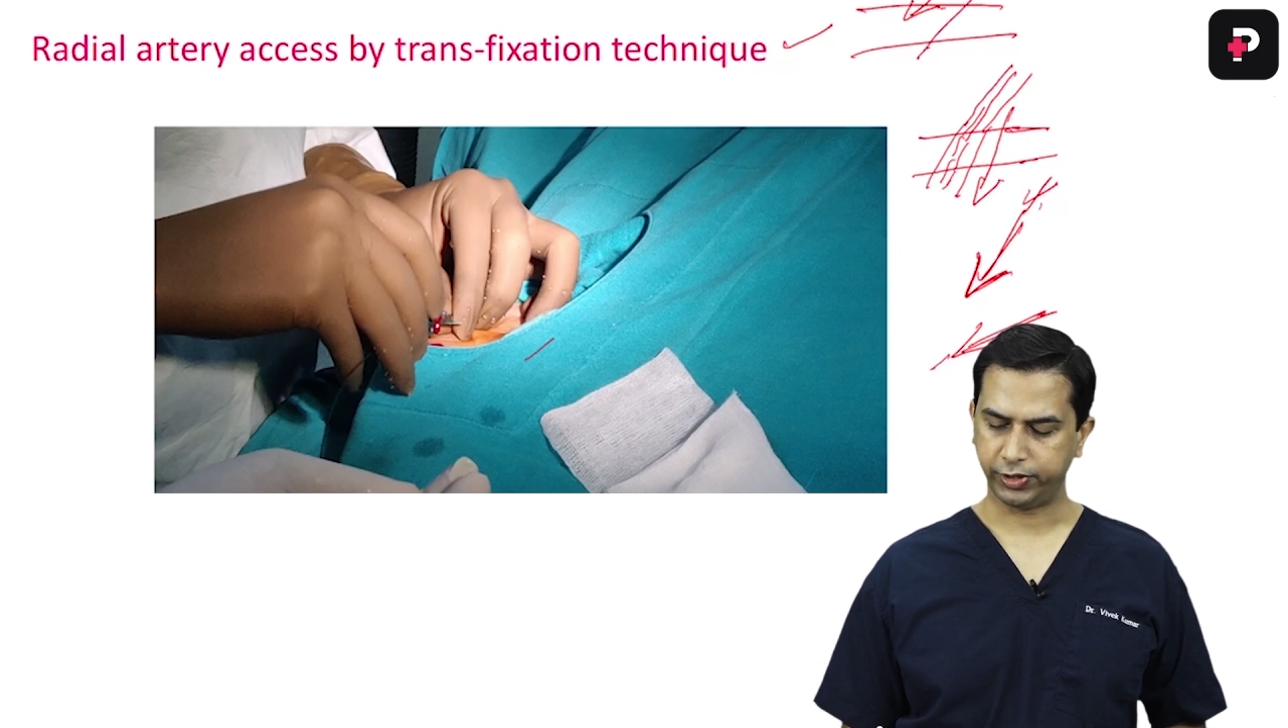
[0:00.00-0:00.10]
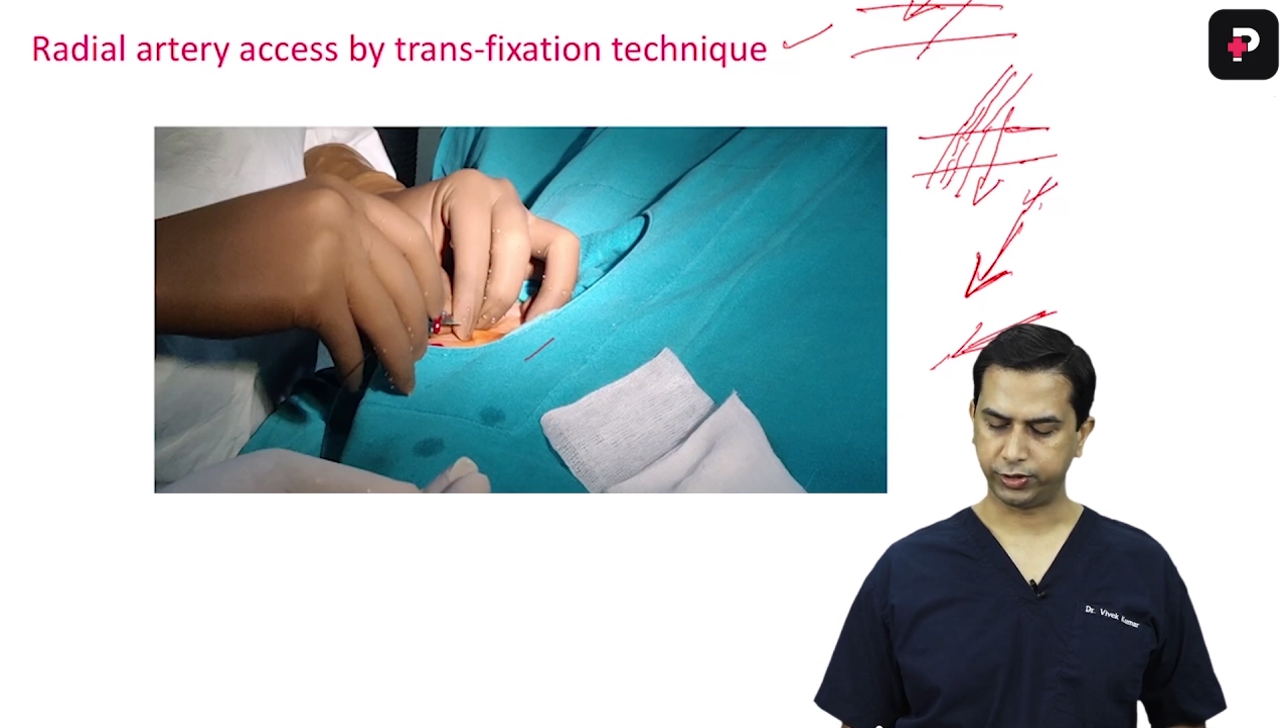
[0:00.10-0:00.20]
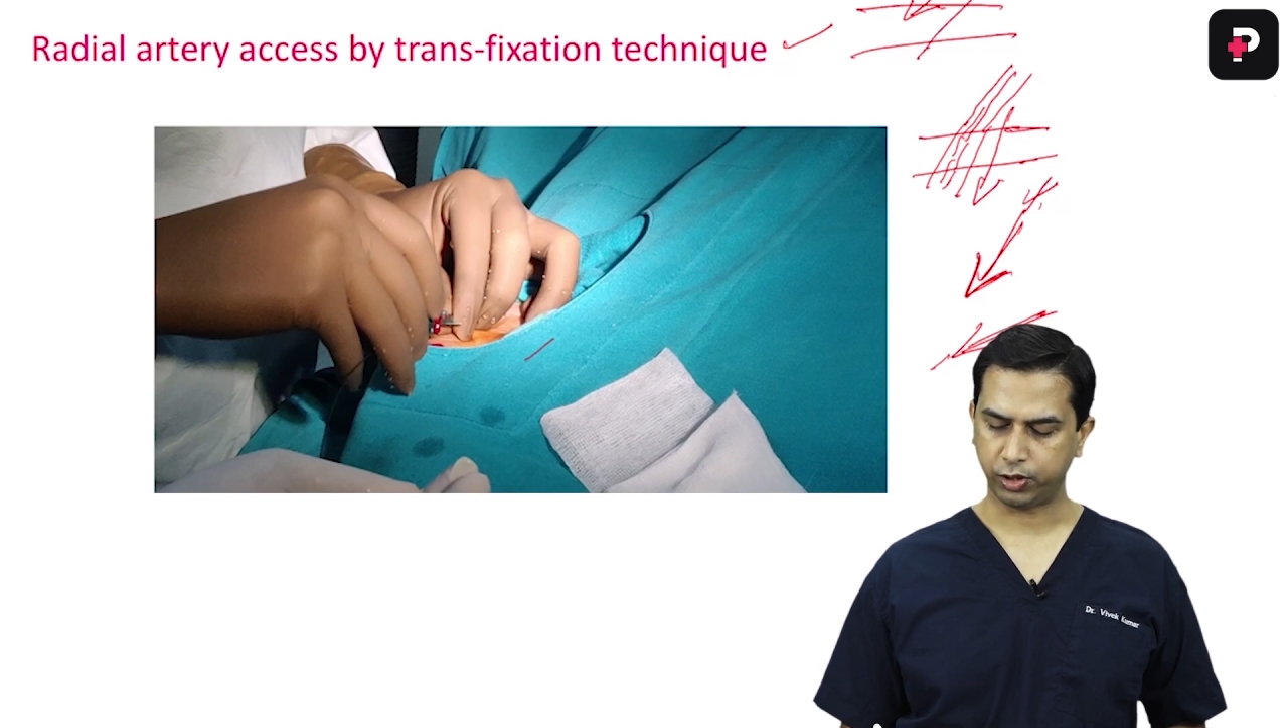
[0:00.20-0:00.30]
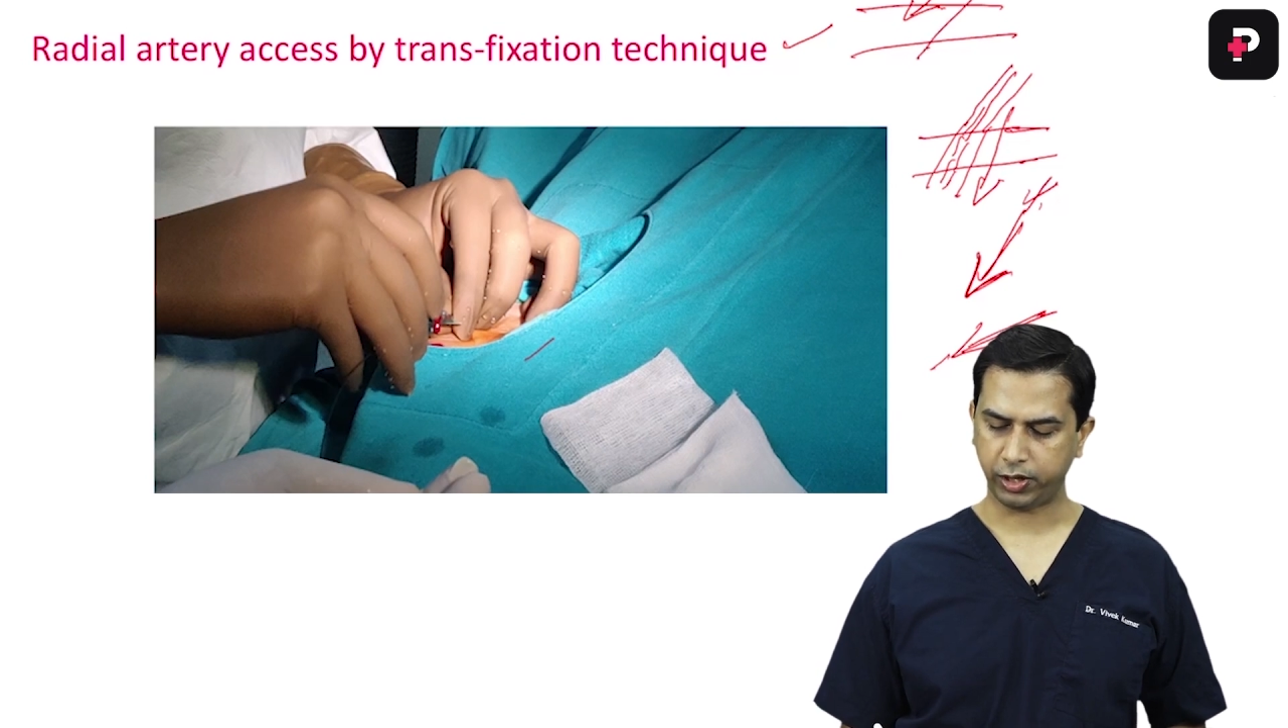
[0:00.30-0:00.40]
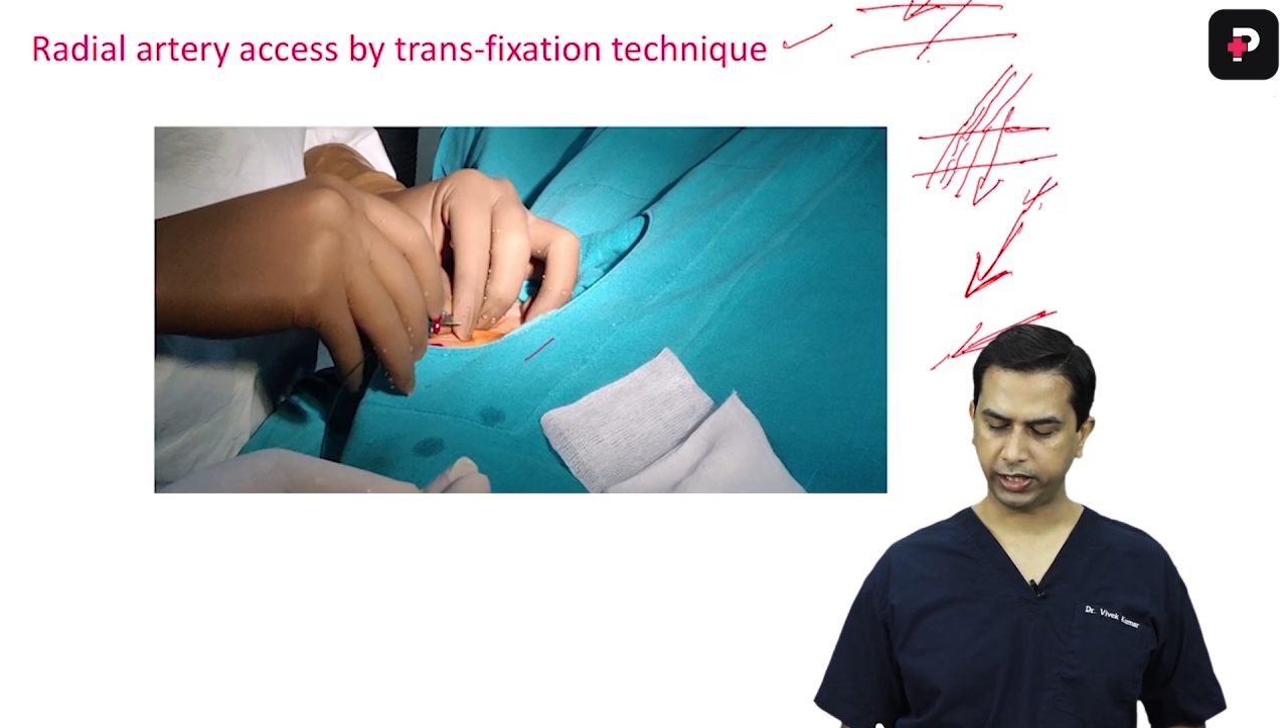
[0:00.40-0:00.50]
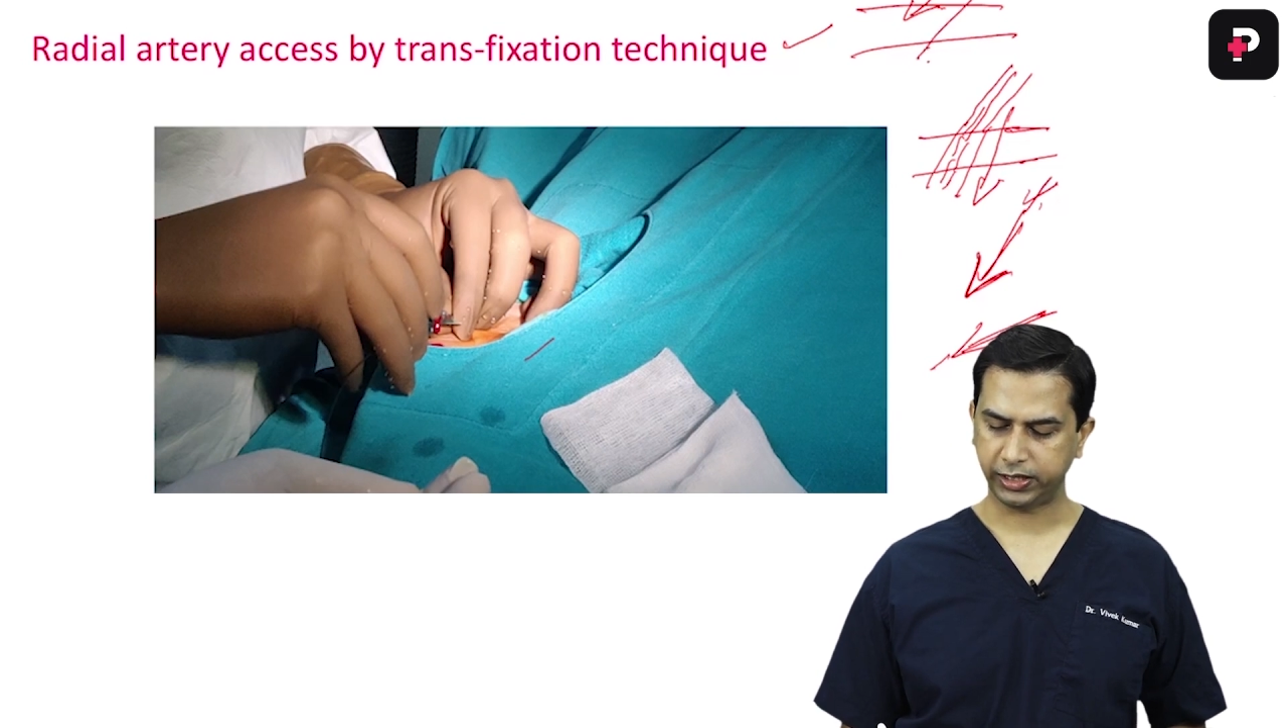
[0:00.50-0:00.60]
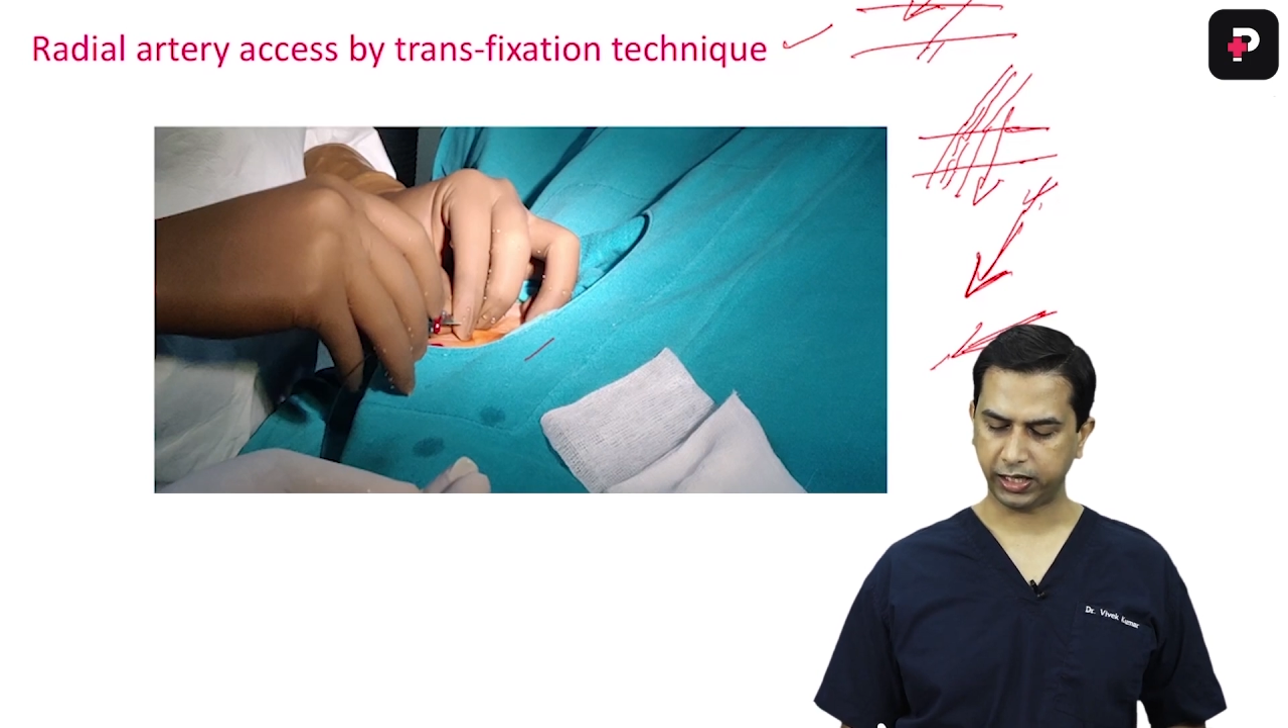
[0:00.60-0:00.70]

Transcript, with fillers: withdrawing